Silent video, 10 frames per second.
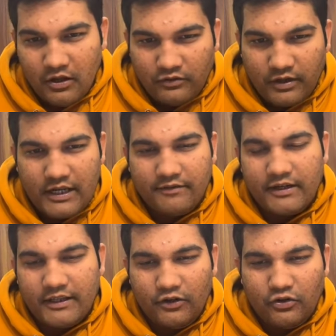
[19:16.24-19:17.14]

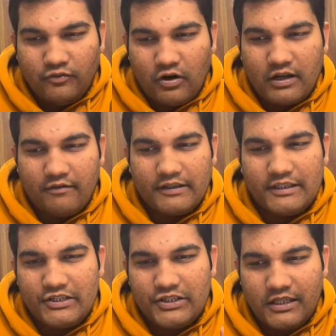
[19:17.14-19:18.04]
Whatever they do, whatever
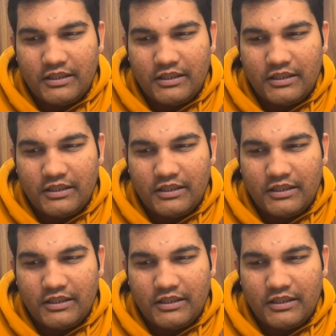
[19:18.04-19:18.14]
they say,